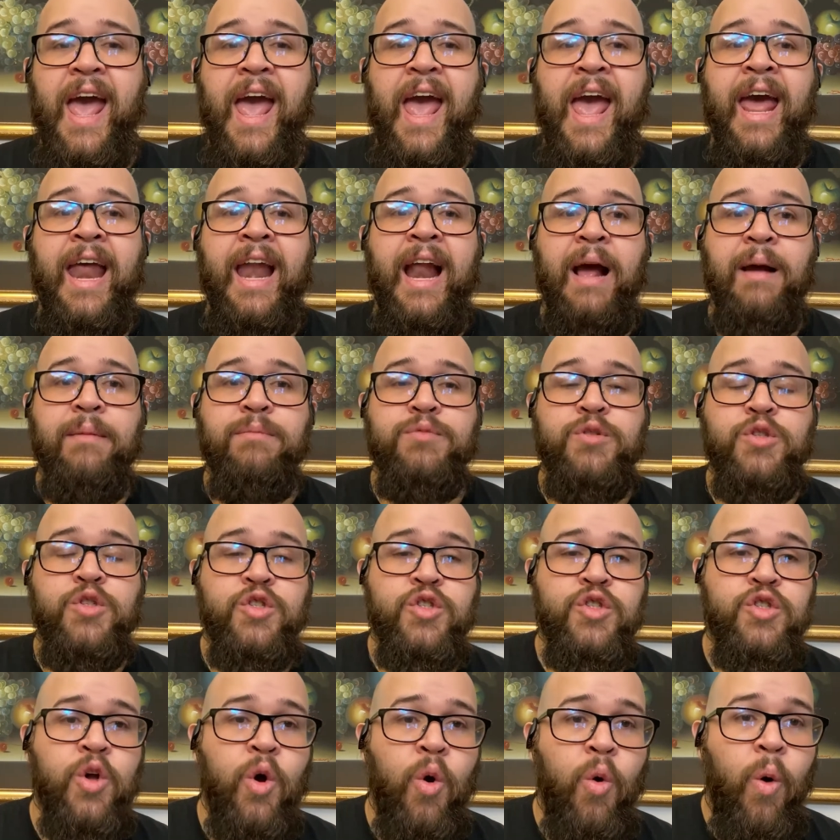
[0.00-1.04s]
And I'm
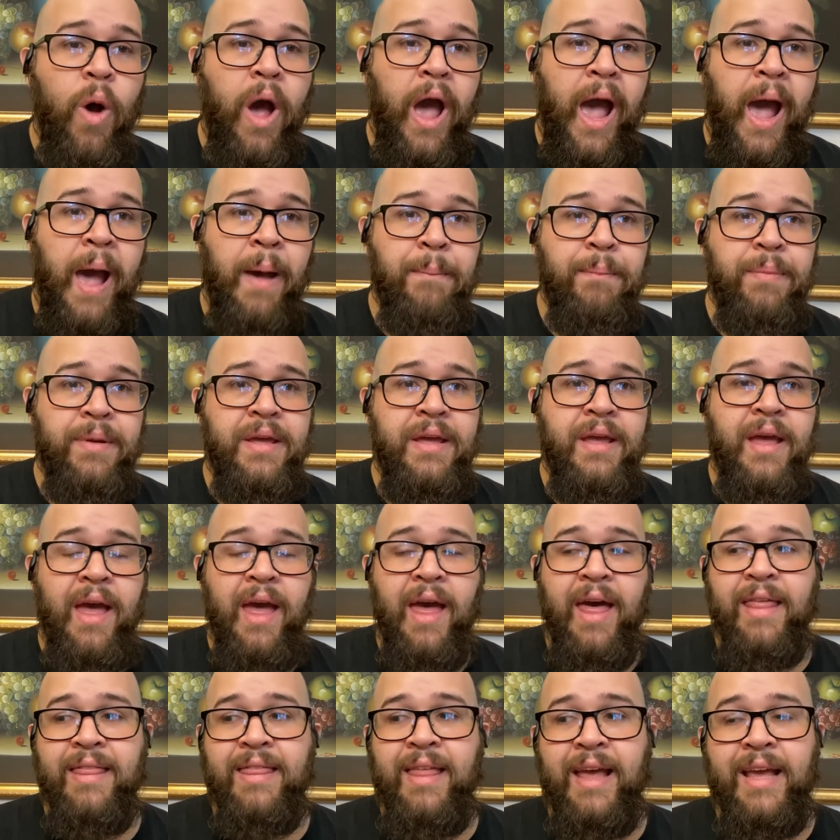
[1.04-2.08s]
so happy
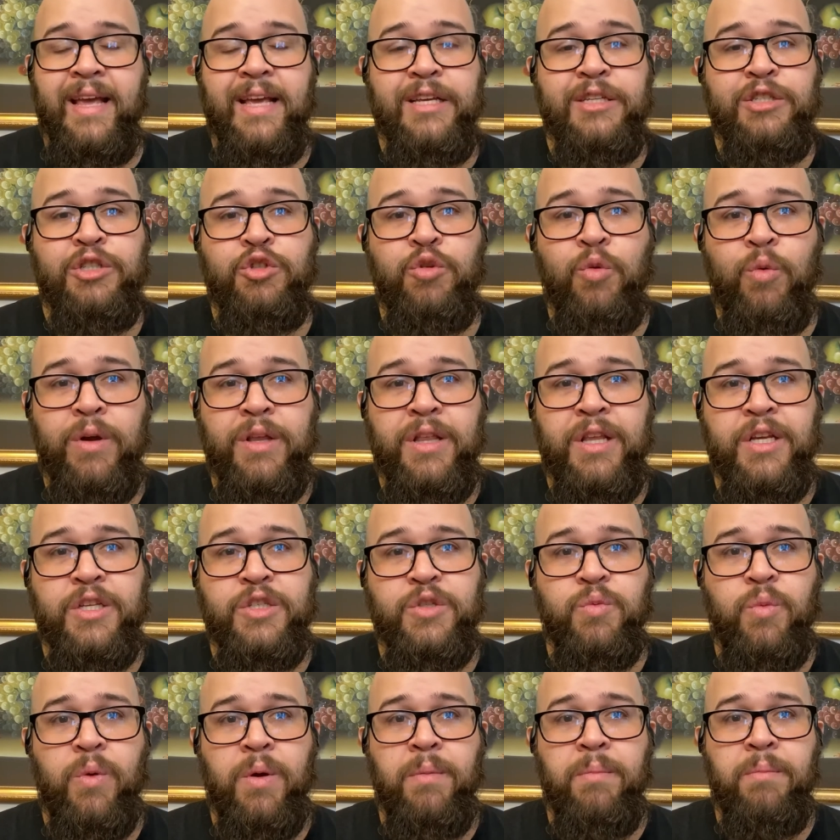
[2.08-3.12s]
that he's doing
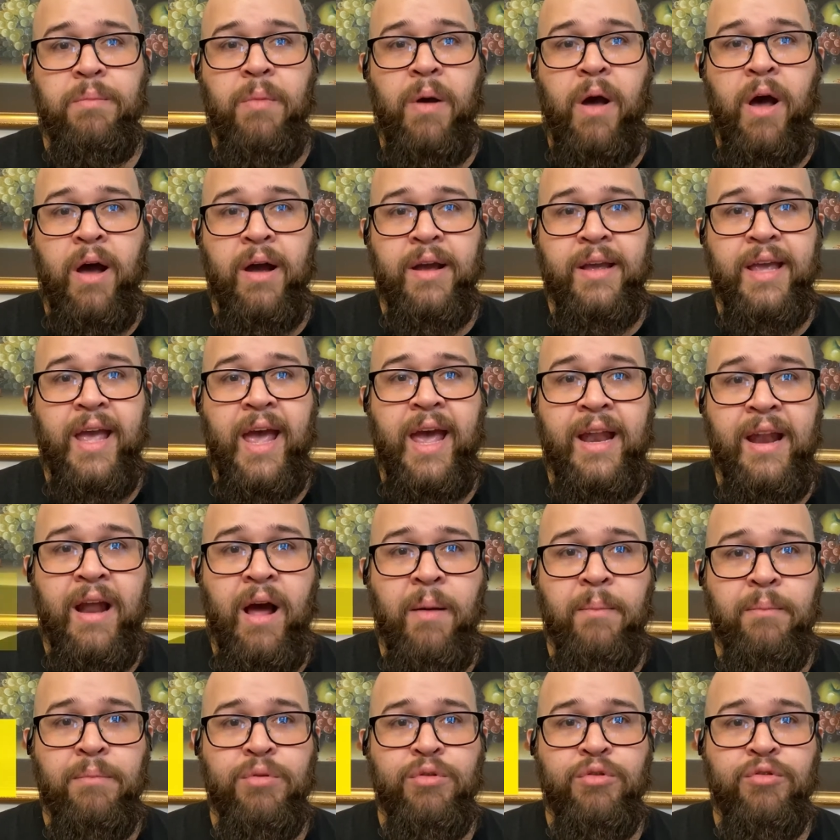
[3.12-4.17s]
this with Ken
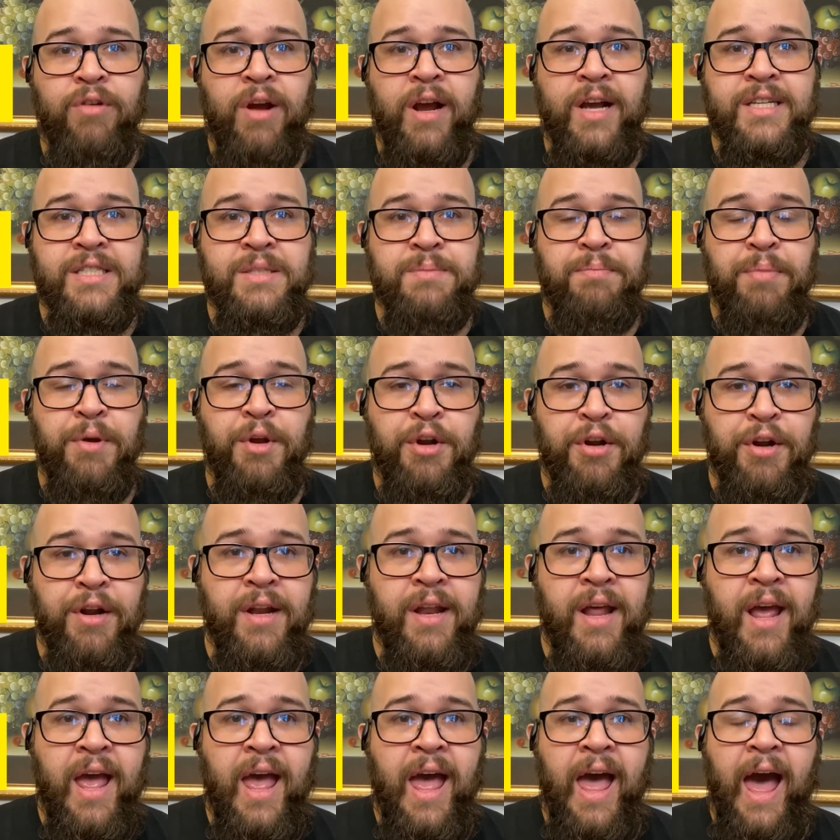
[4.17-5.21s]
on Bluegrass Bearded.
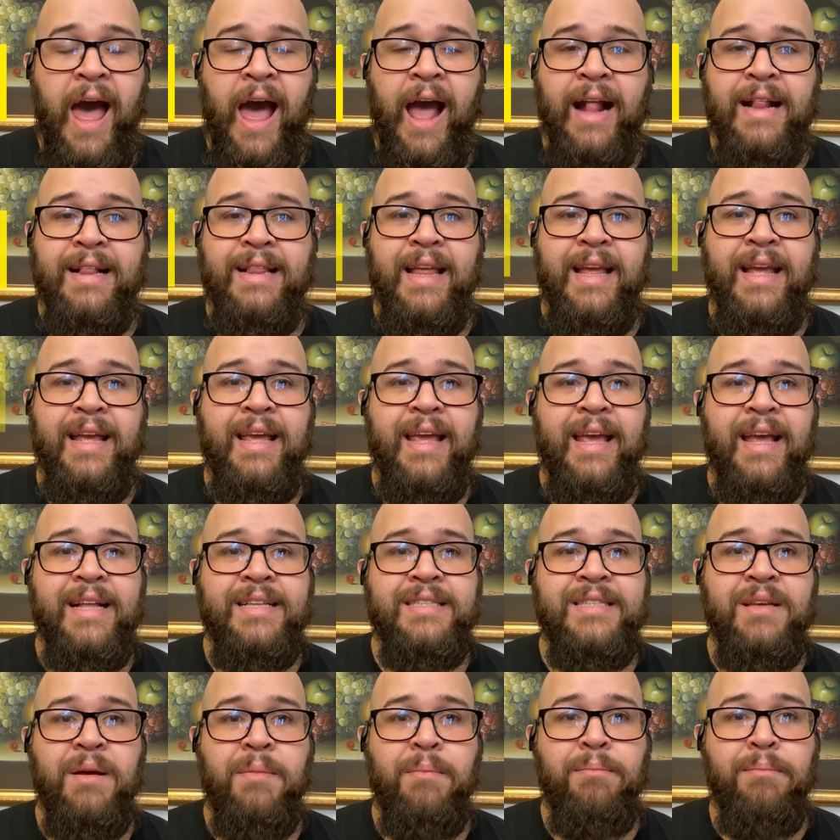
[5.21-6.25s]
I think
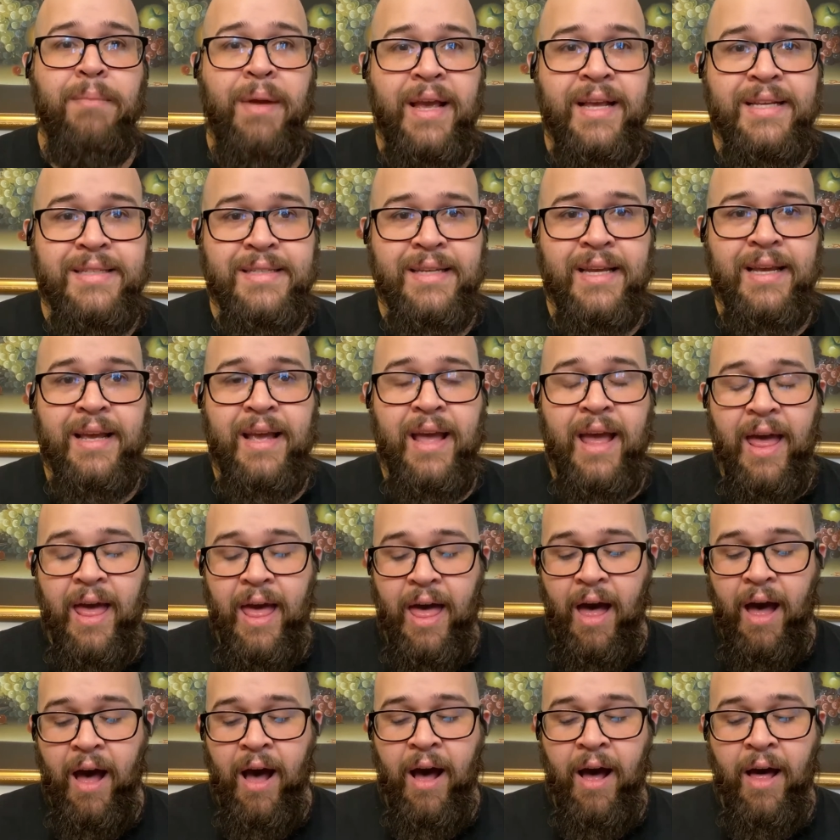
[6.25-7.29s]
it's amazing
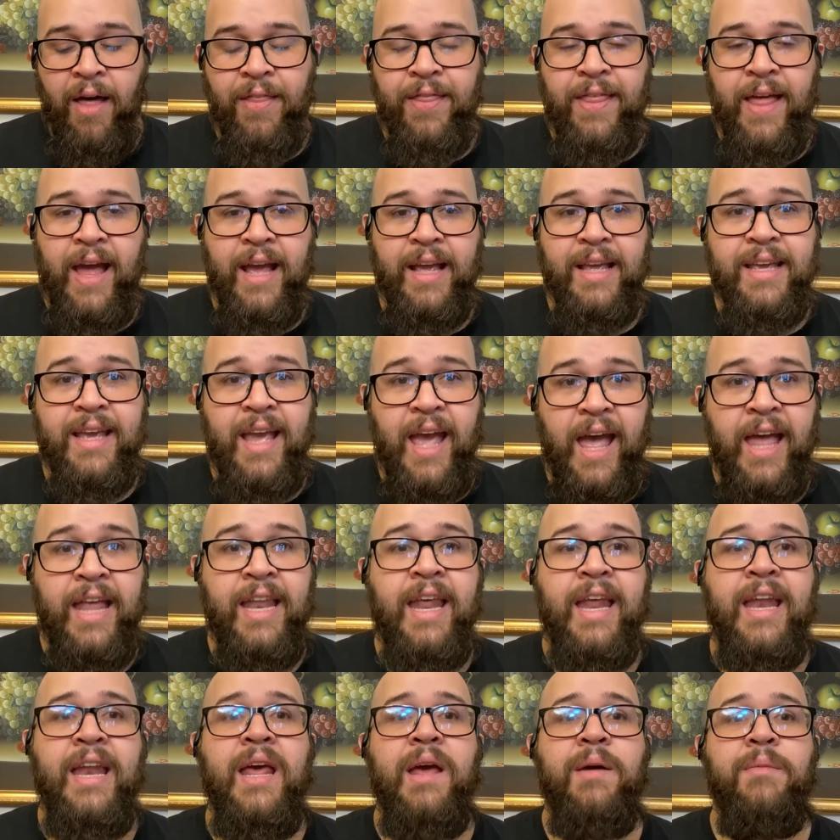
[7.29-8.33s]
that Ken
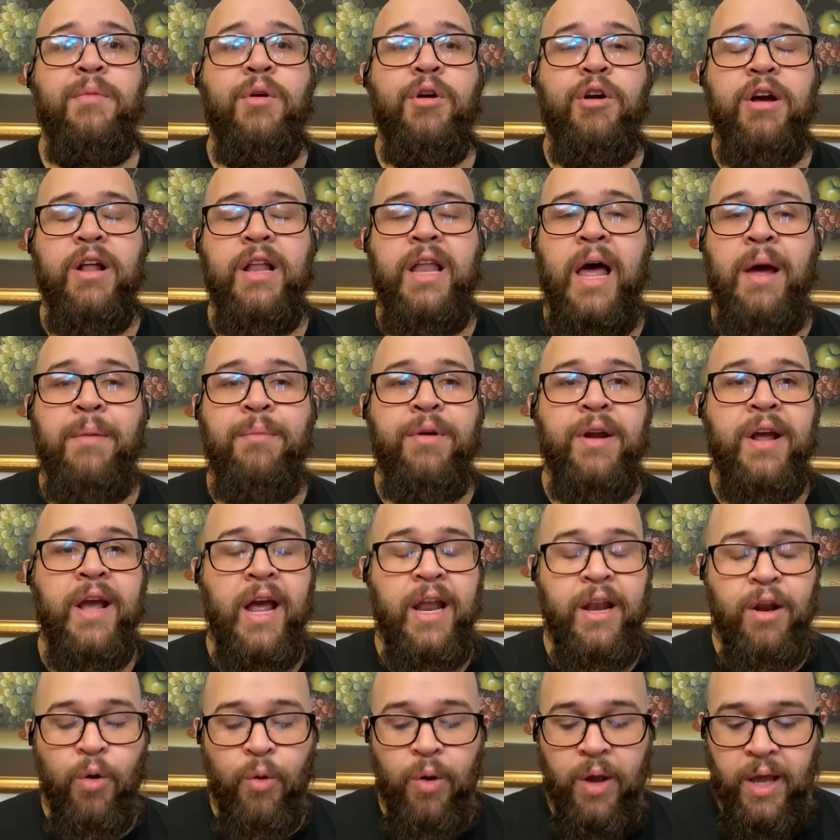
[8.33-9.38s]
and him are collaborating. I
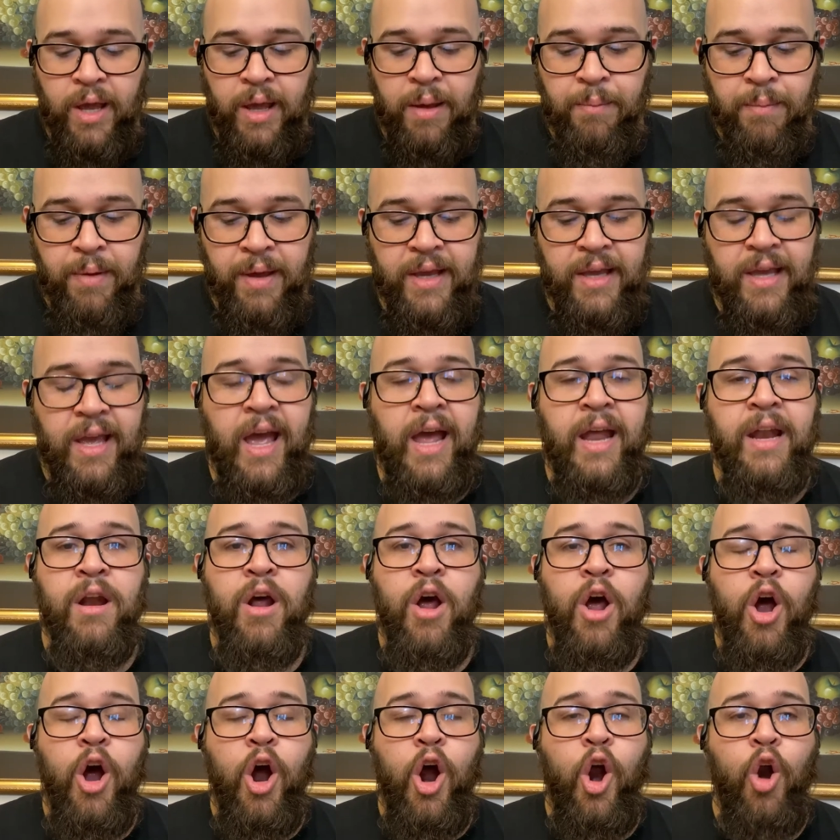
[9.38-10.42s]
know him and Ken
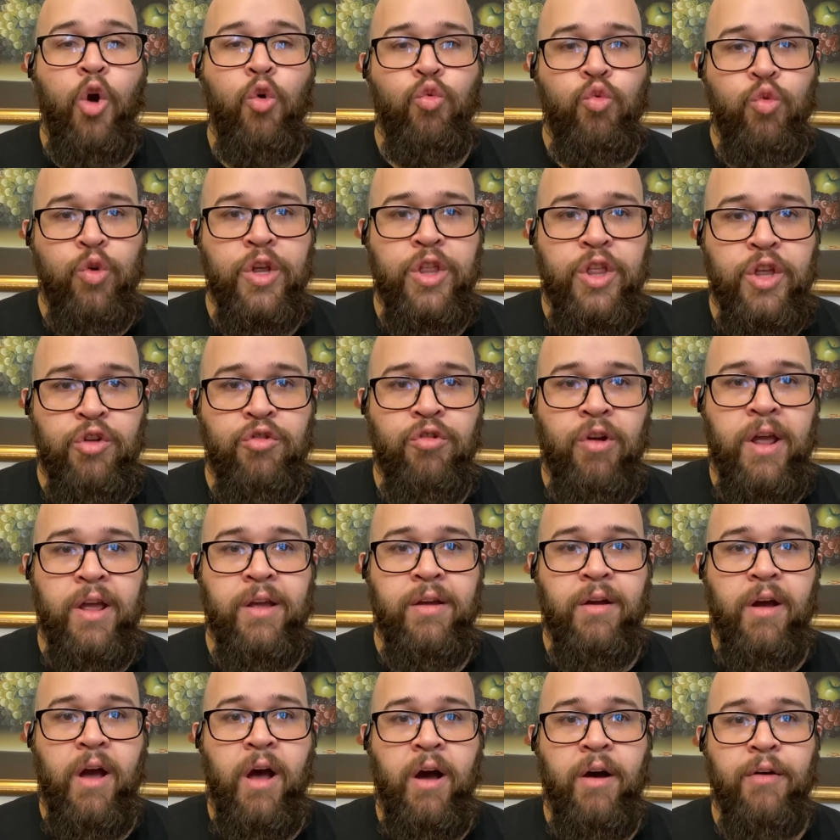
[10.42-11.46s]
are really
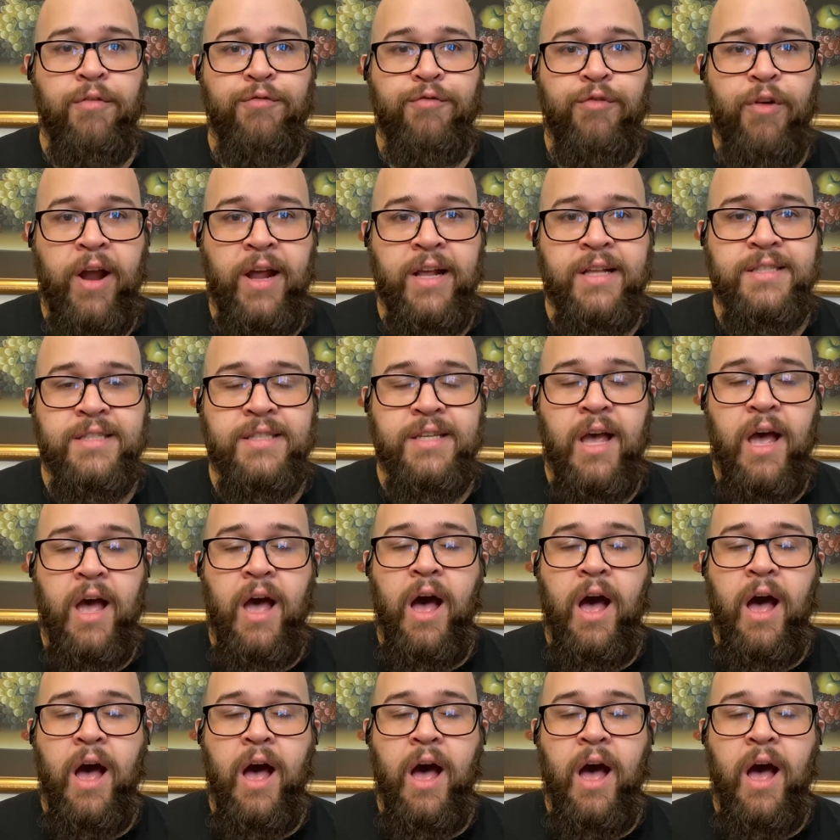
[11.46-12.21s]
great friends.